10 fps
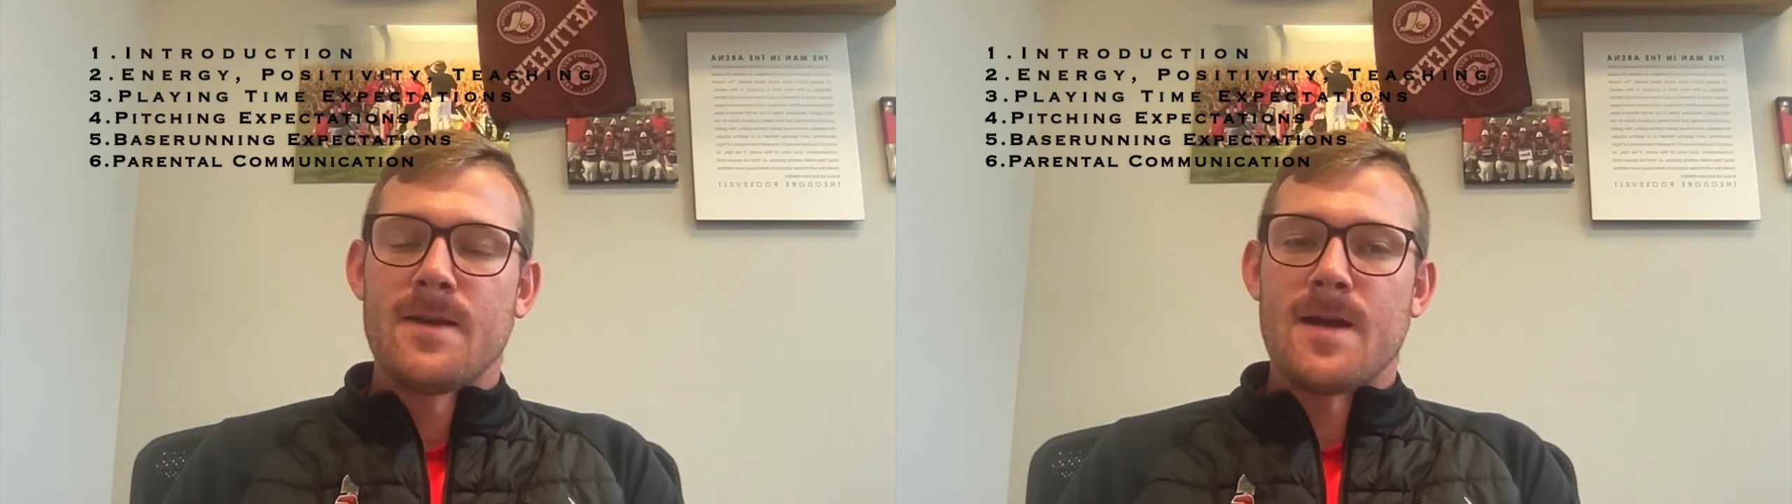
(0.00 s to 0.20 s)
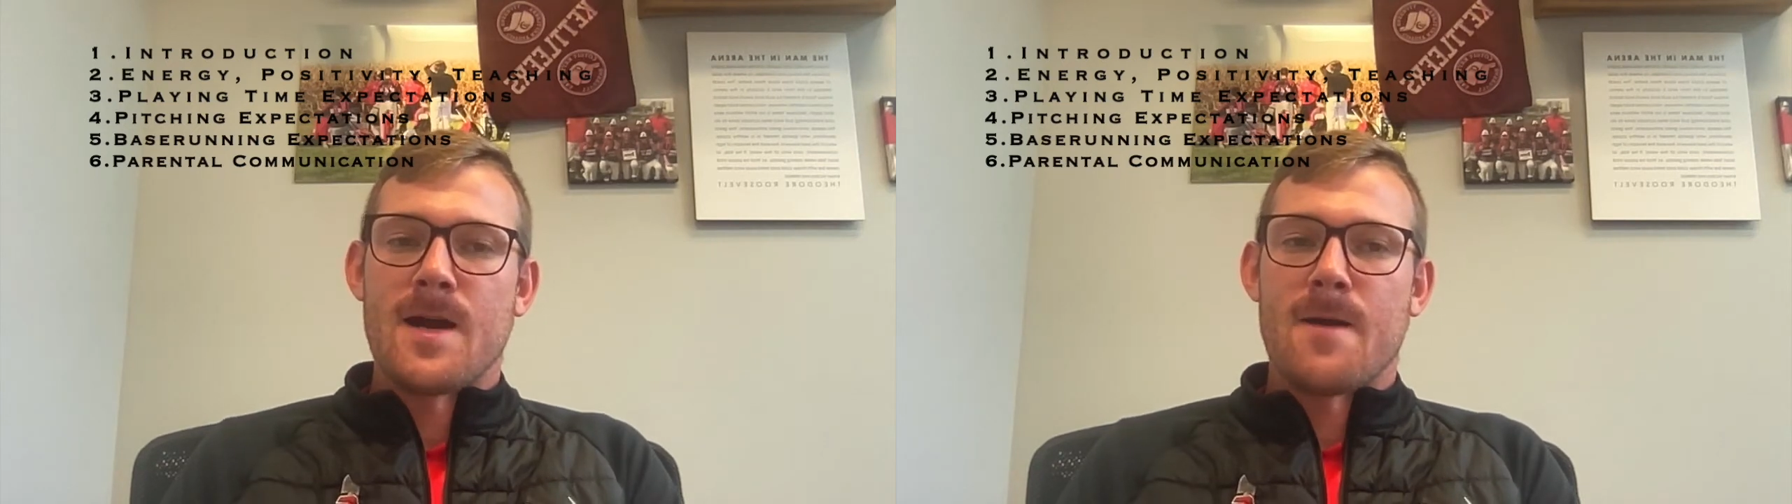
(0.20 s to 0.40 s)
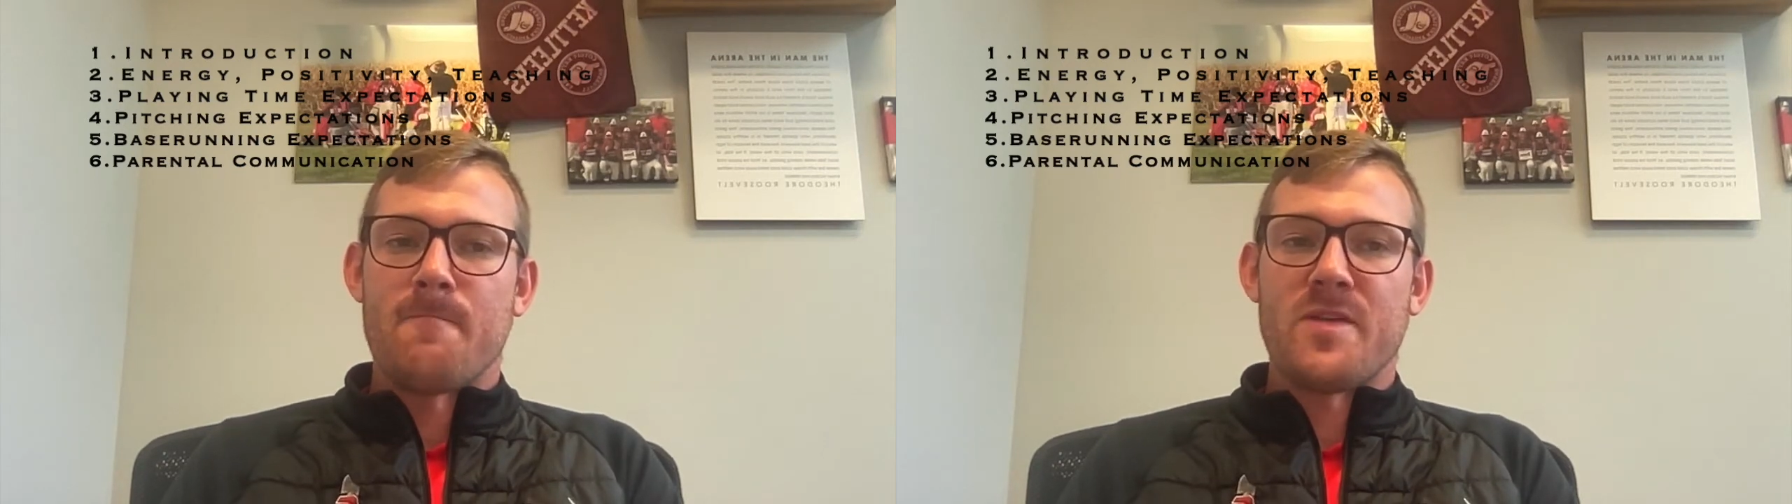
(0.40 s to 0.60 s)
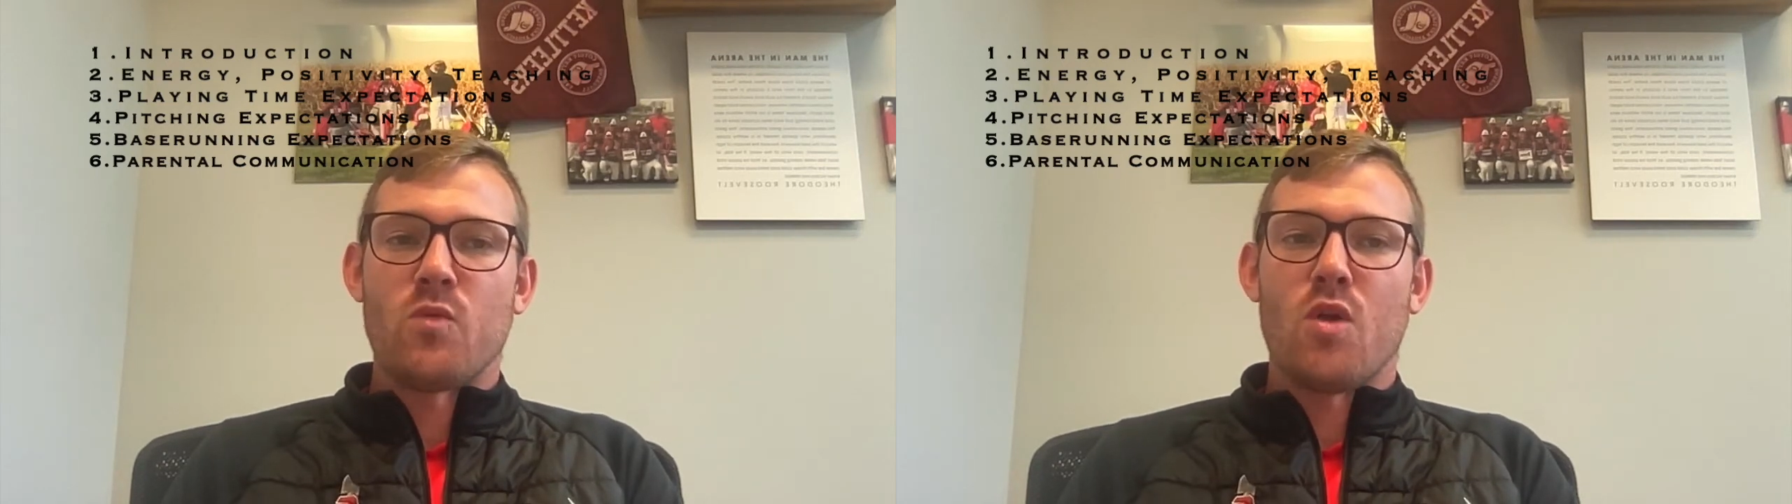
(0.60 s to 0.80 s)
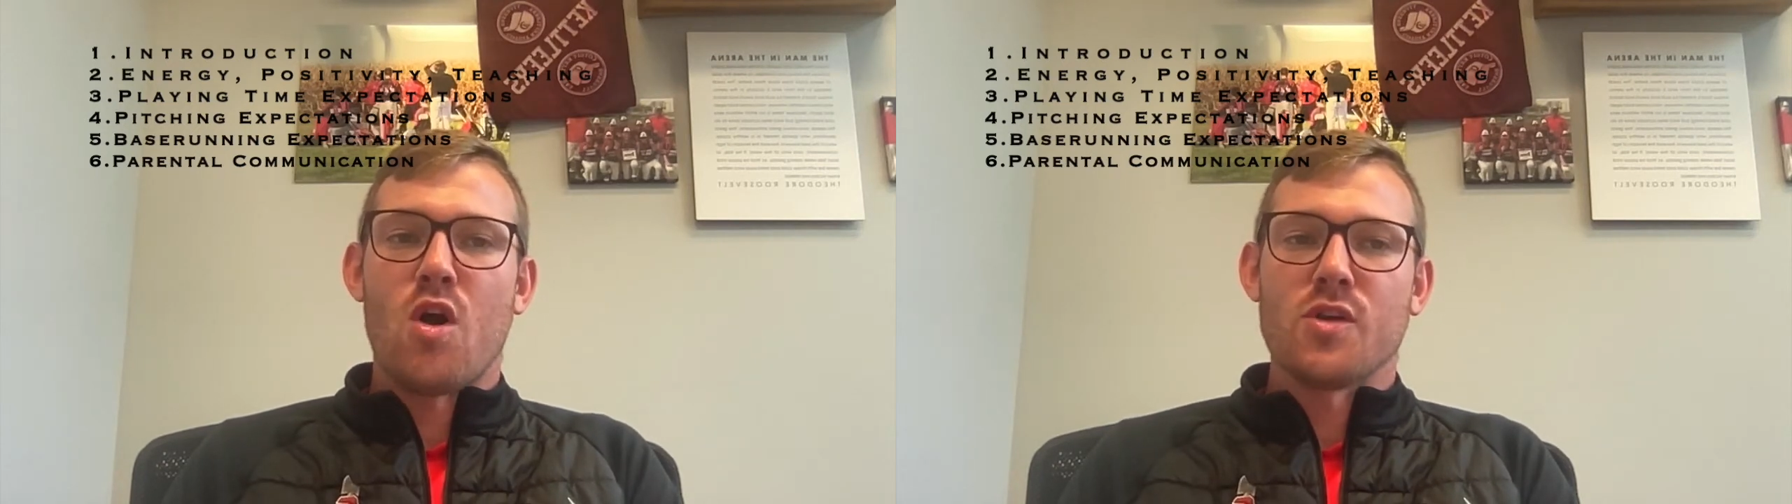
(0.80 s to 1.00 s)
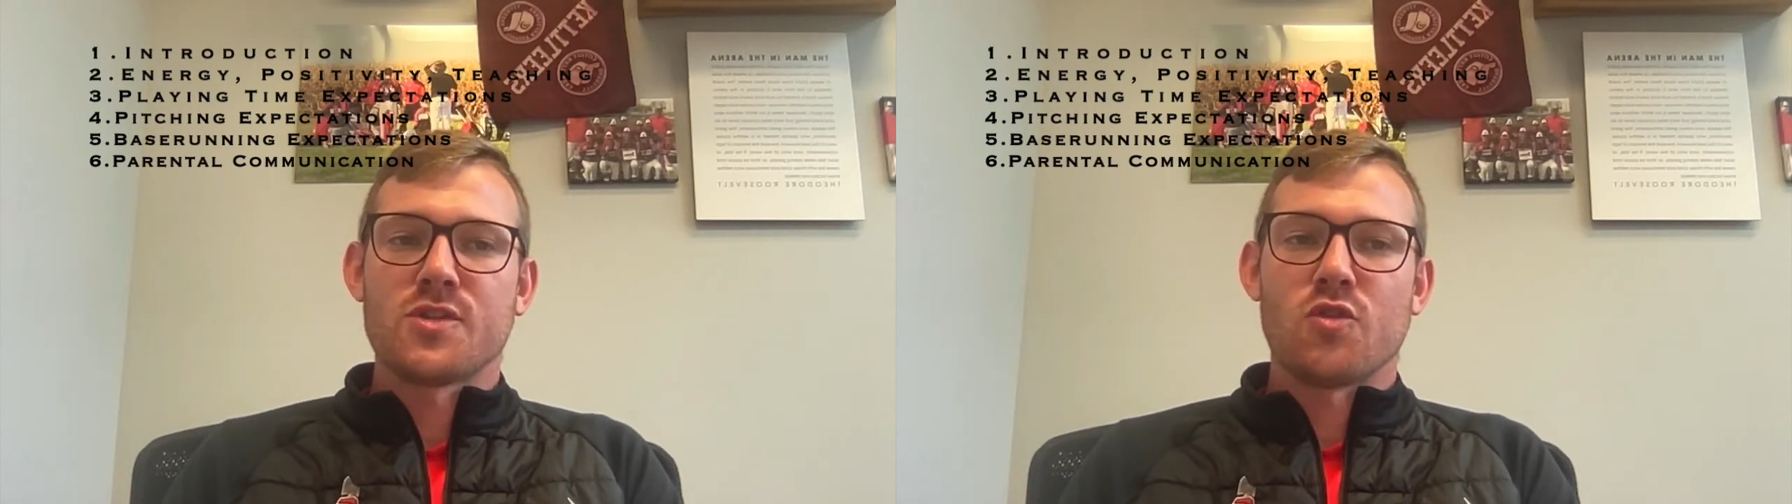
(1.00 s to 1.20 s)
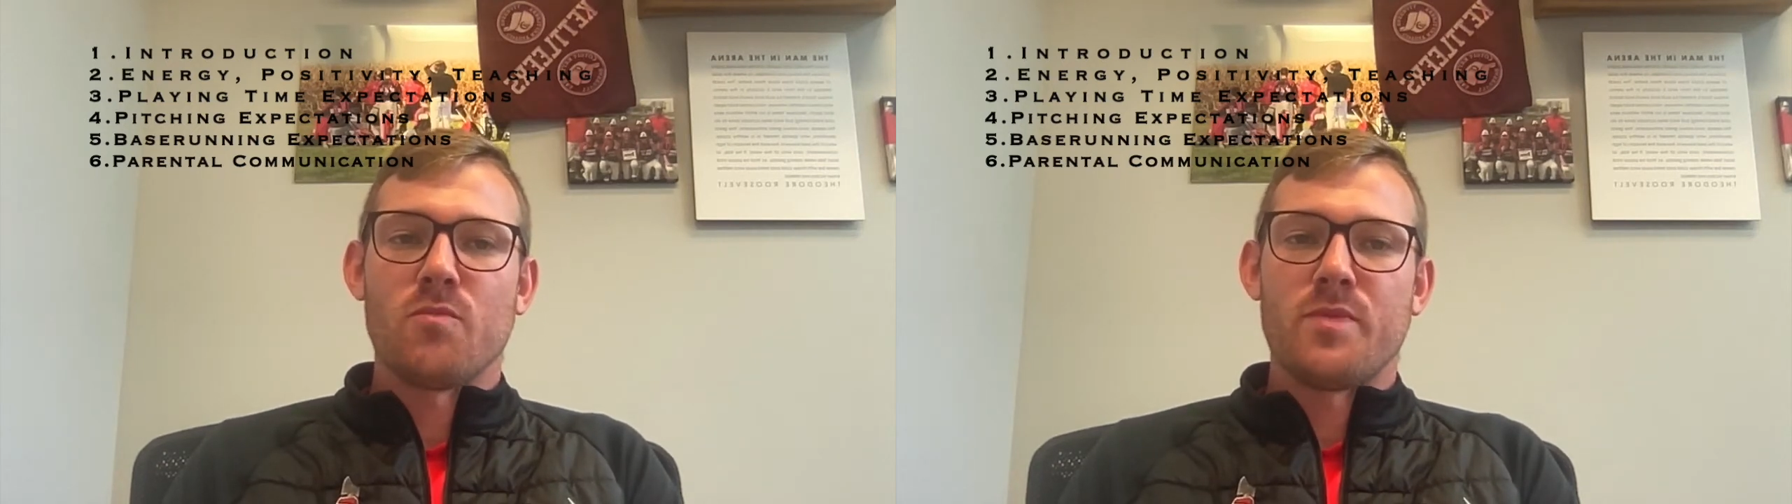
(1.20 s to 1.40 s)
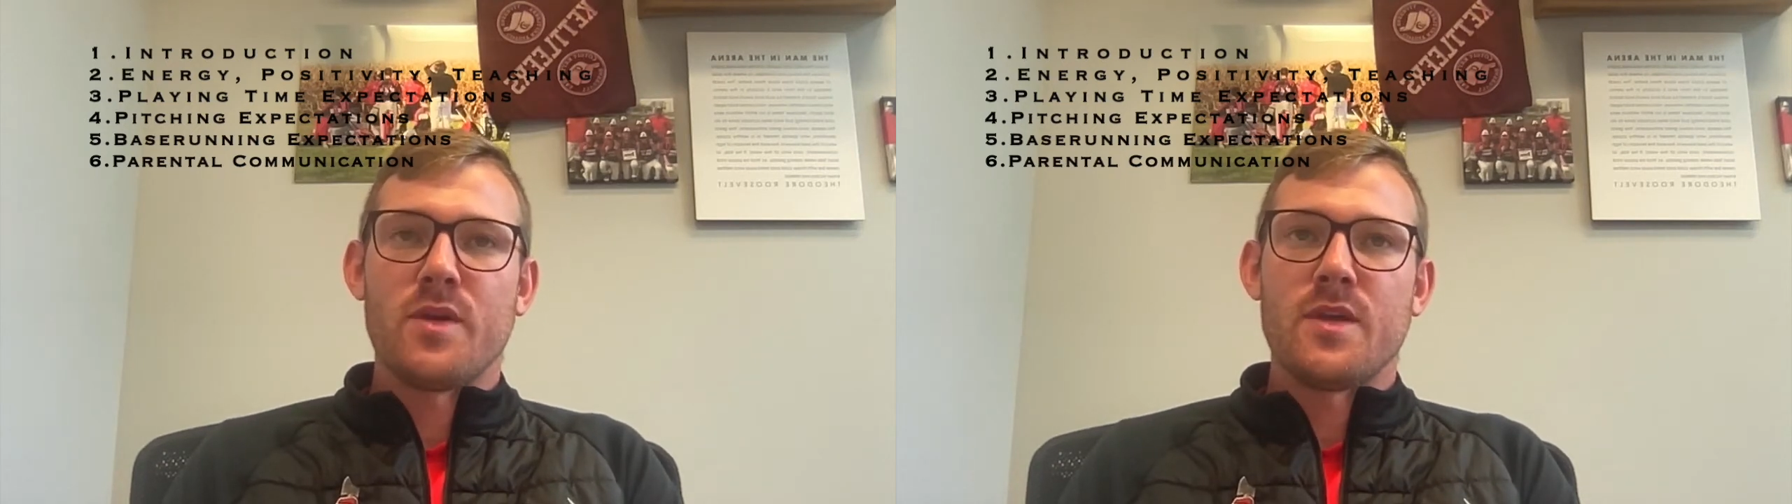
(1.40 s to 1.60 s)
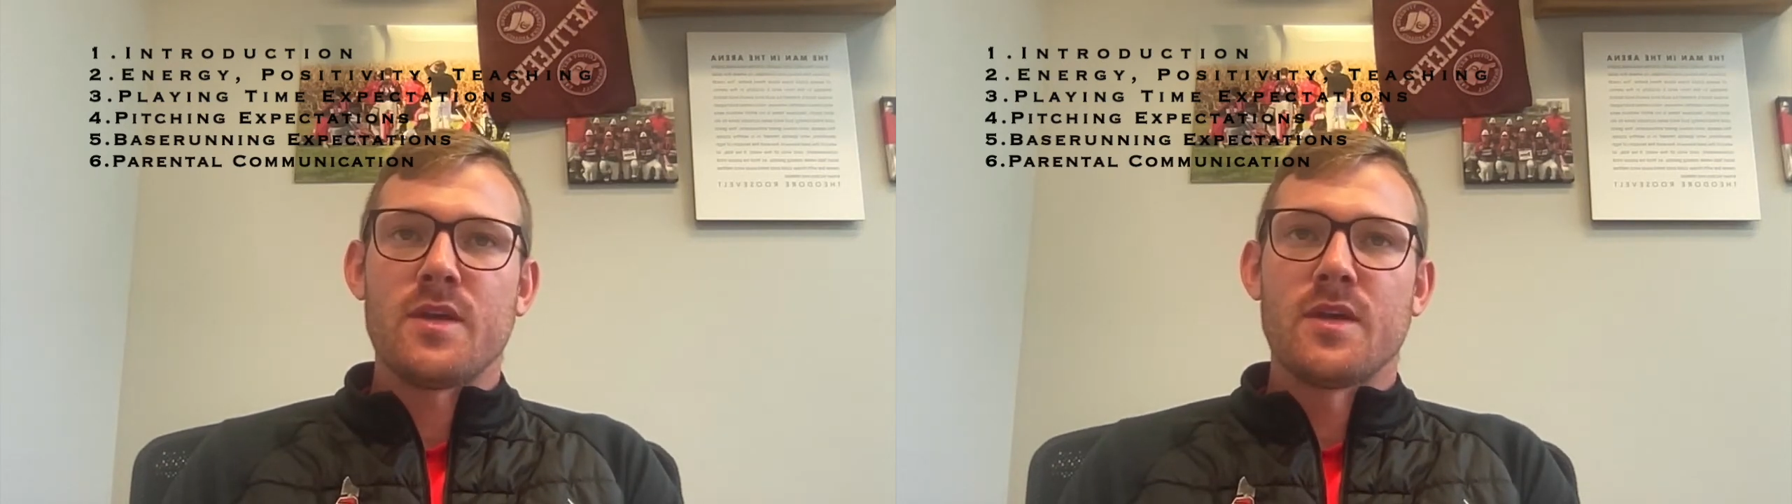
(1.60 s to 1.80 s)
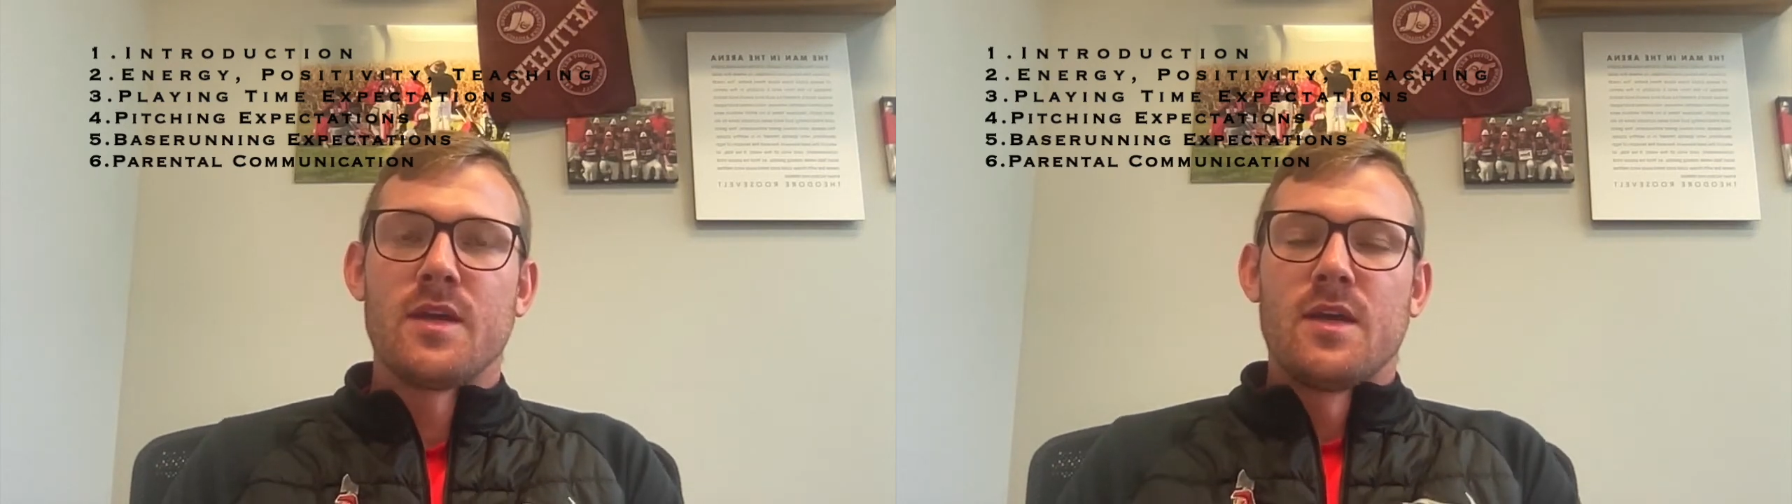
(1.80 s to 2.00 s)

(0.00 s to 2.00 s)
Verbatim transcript: Um, they will also be